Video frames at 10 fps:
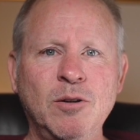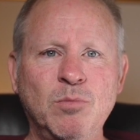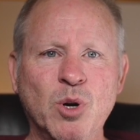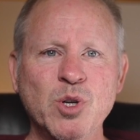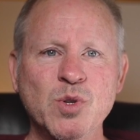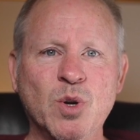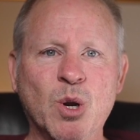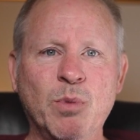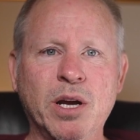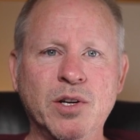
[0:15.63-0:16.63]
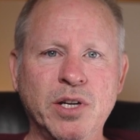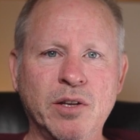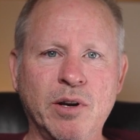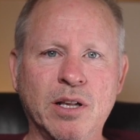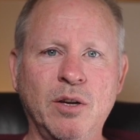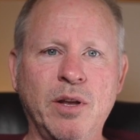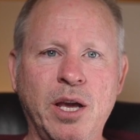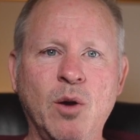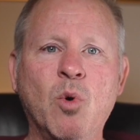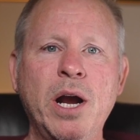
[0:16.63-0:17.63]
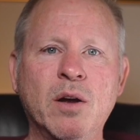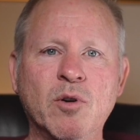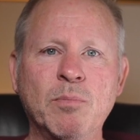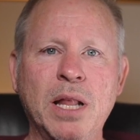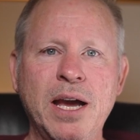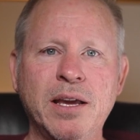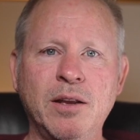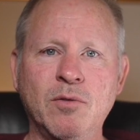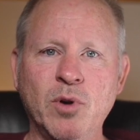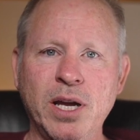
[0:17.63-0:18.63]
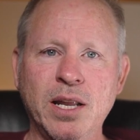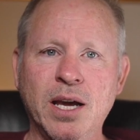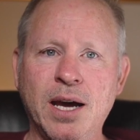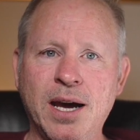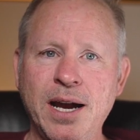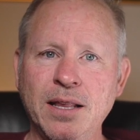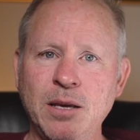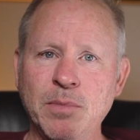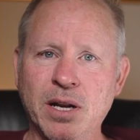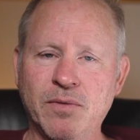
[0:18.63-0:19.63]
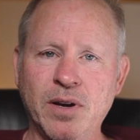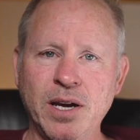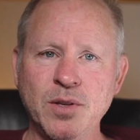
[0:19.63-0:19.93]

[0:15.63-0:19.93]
Porsche sold a Bring a Trailer include a white over black and red, highly modified